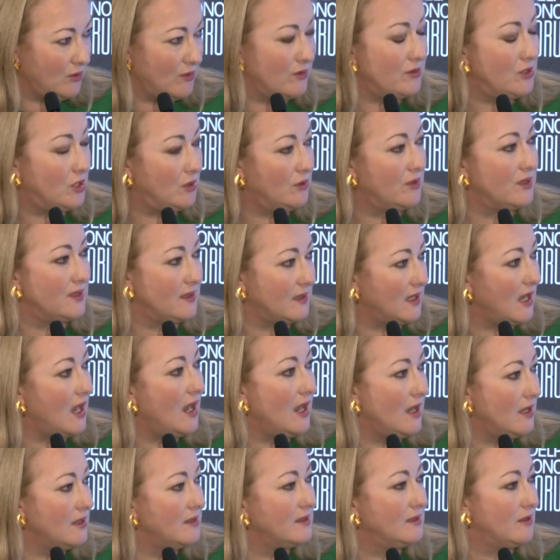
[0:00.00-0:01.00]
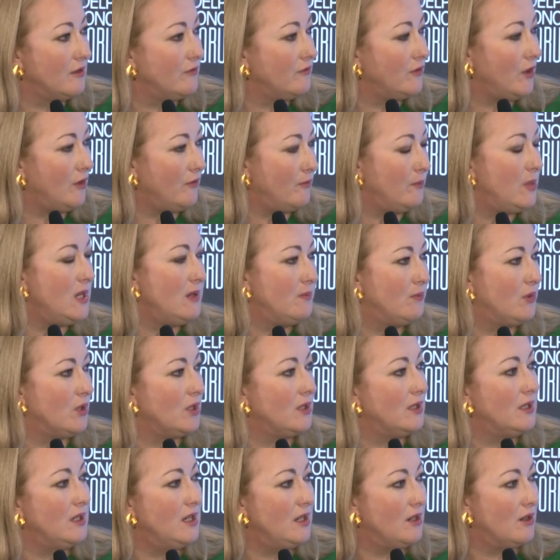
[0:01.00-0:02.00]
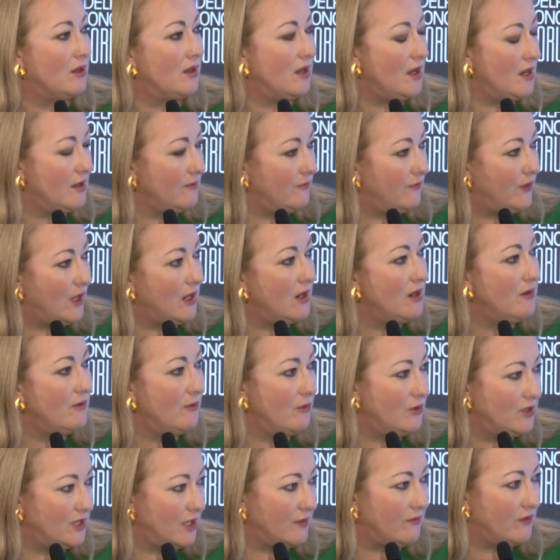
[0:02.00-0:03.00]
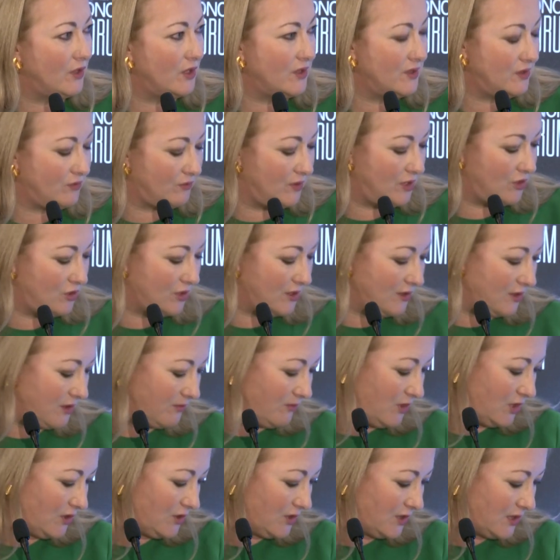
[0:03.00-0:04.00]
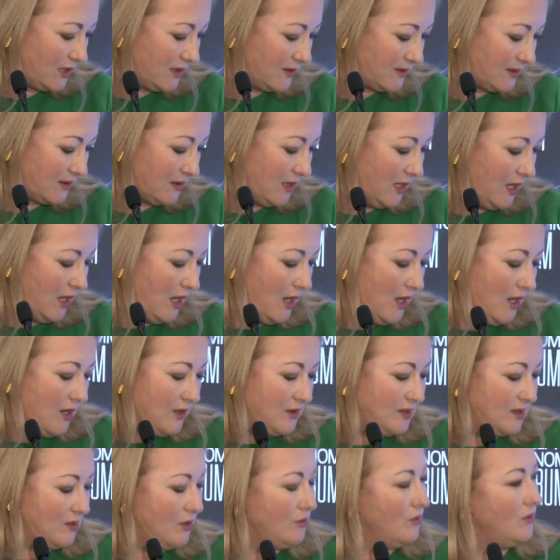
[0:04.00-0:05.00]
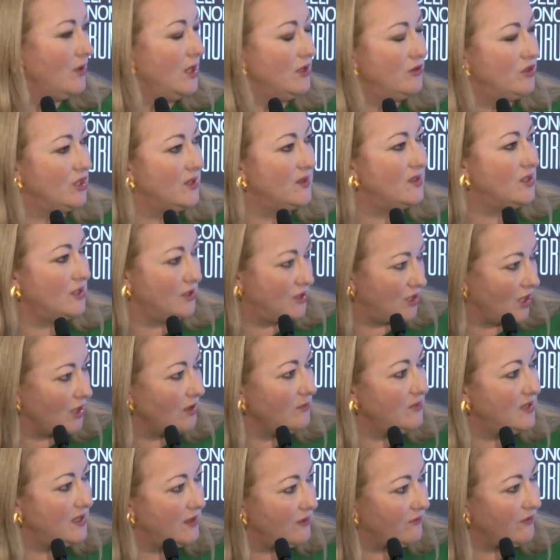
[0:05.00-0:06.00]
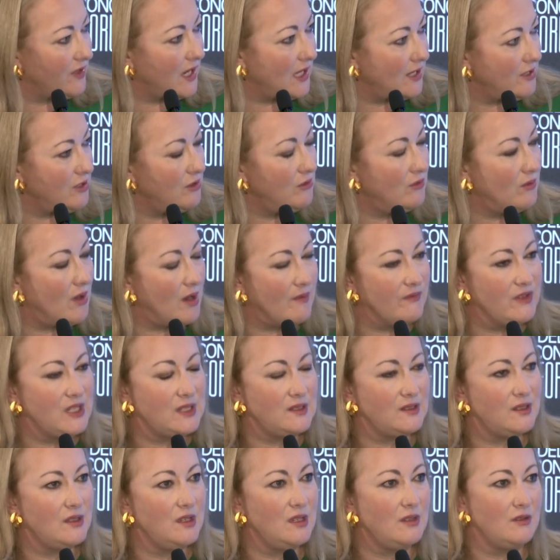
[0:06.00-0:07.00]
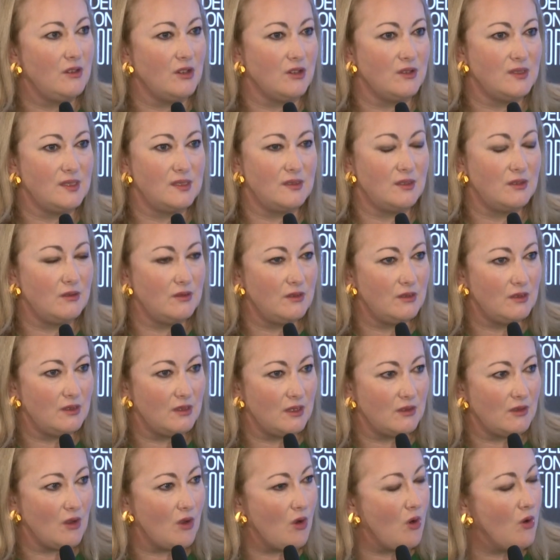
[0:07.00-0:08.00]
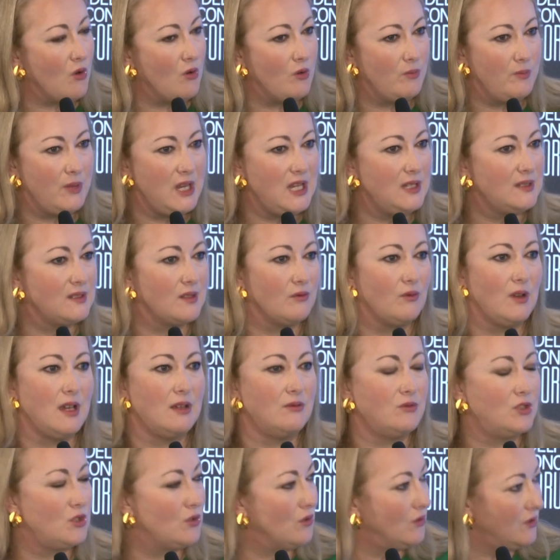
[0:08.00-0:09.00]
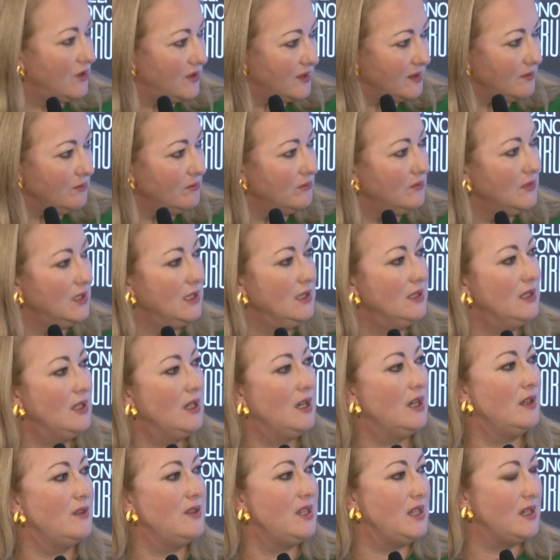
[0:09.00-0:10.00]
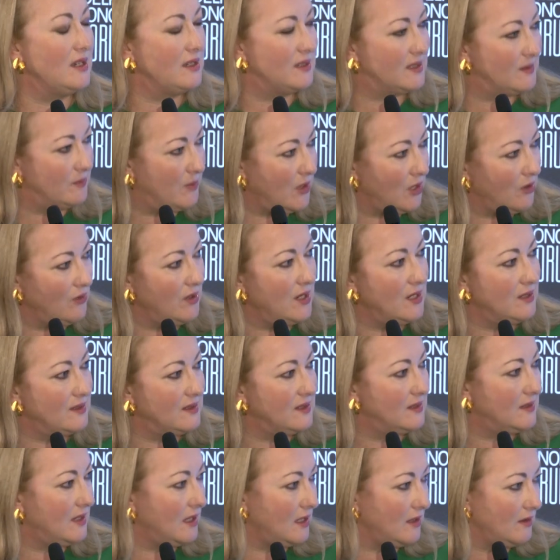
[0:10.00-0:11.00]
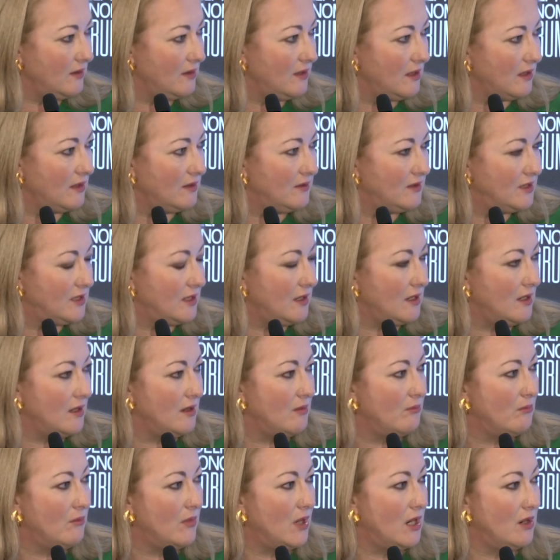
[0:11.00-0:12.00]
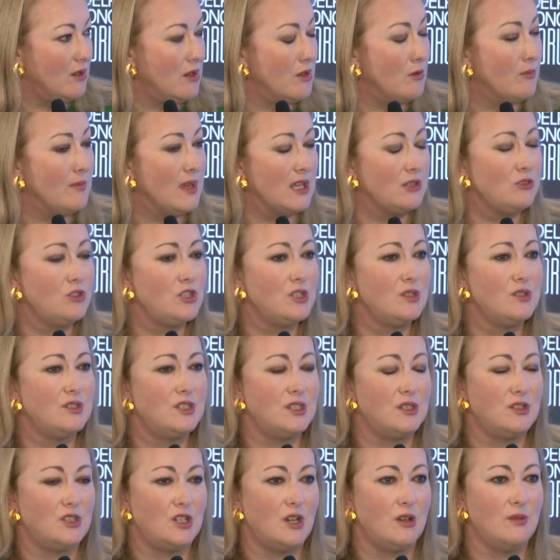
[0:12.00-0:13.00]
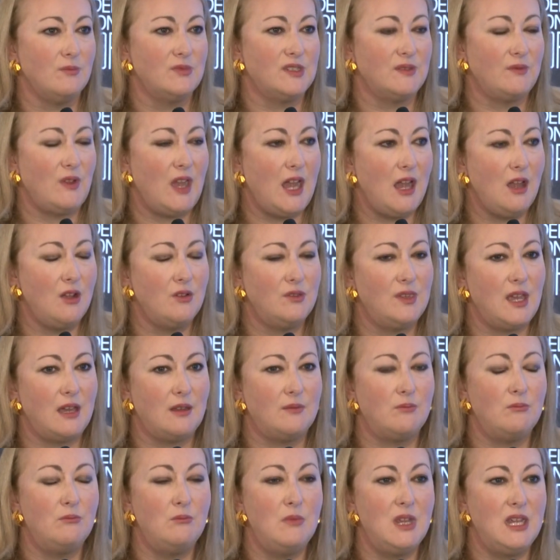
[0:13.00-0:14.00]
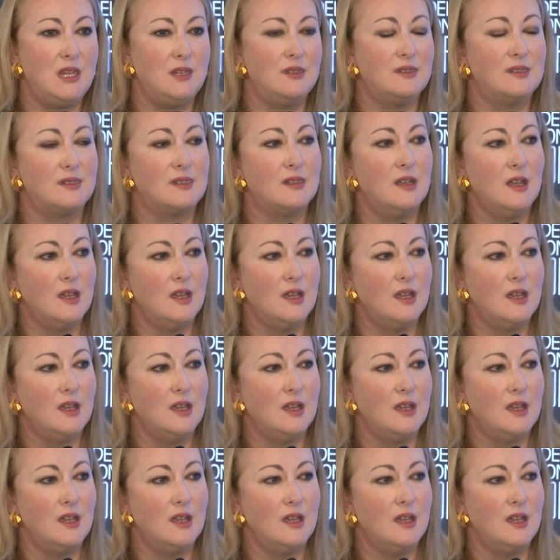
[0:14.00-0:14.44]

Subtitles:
tools in the hands of people in very diverse regional communities. So just in terms of the value, obviously there's a whole piece around tourism and the experience then that Mario mentioned in terms of how that means